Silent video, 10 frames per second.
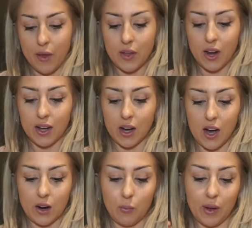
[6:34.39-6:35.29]
then I
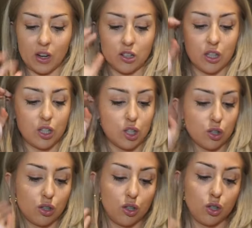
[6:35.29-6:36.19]
got, oh my gosh, this just
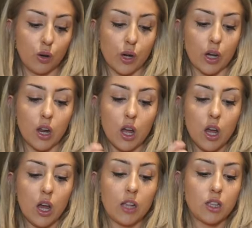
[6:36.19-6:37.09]
looked so good.
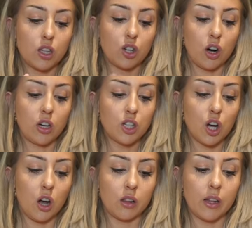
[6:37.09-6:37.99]
It's the dark
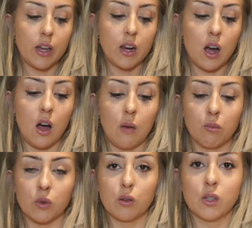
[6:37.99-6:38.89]
chocolate
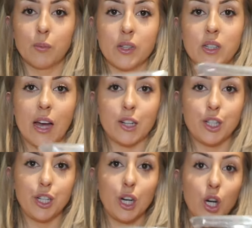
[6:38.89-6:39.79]
roasted
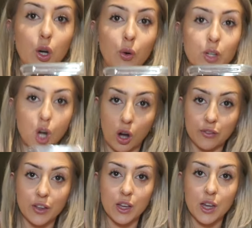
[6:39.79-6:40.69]
pistachio
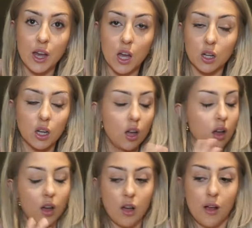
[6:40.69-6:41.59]
toffee.
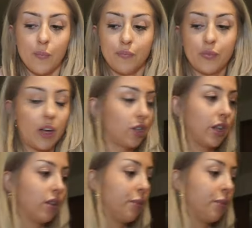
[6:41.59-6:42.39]
That just sounded